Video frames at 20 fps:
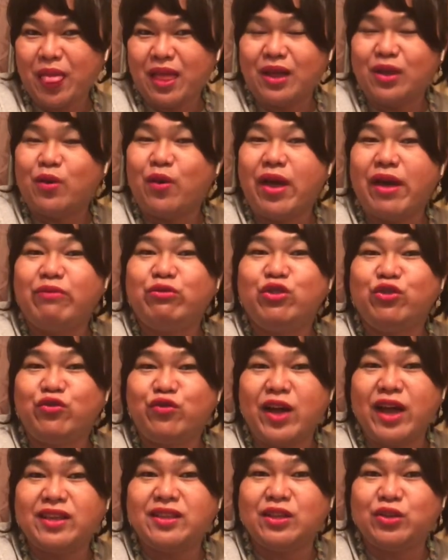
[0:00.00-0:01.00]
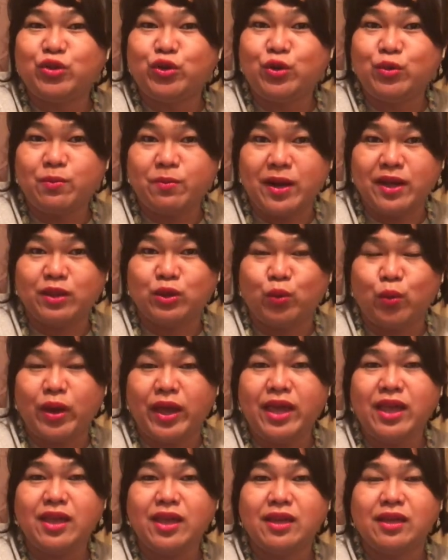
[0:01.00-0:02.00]
You have to find the true
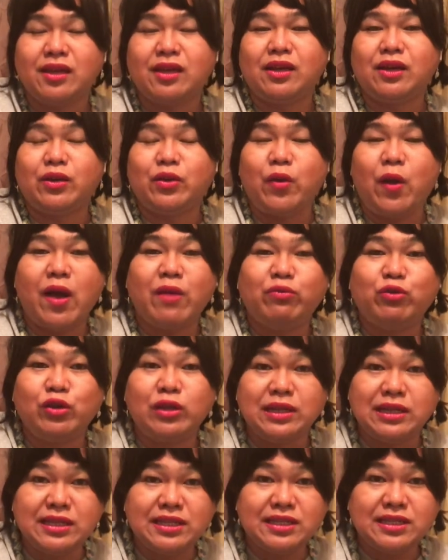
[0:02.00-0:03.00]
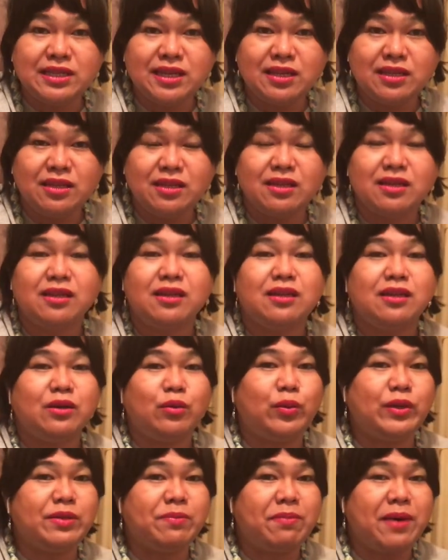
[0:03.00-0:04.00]
pathway. You have to listen
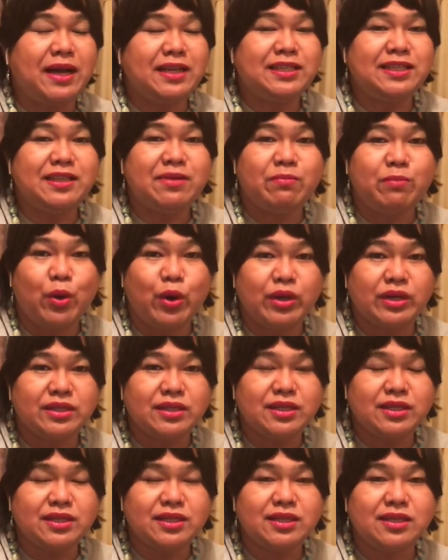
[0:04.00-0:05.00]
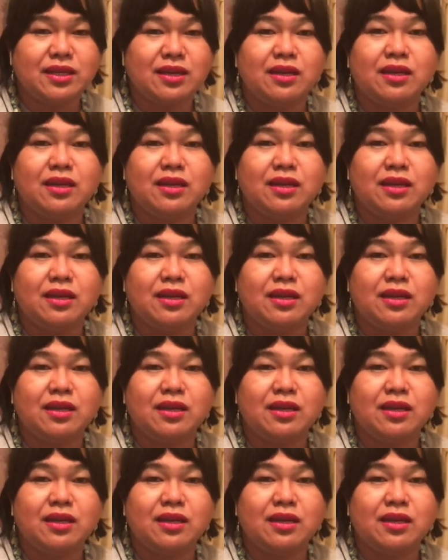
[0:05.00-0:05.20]
with the positive voices.